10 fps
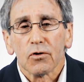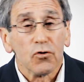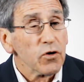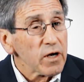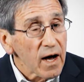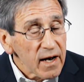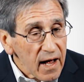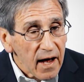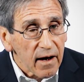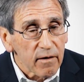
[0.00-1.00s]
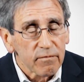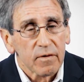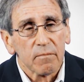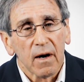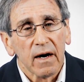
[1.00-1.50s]
You do not have
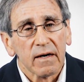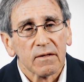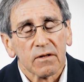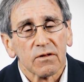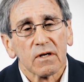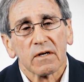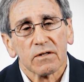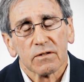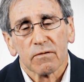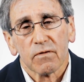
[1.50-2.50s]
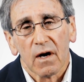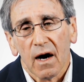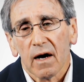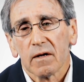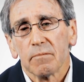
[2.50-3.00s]
in mind the things of
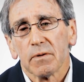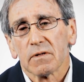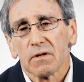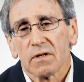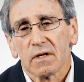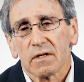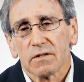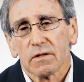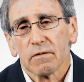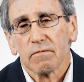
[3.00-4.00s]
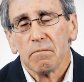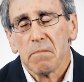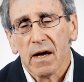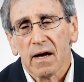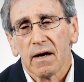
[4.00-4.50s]
God, but the things of
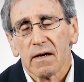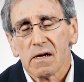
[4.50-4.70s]
man.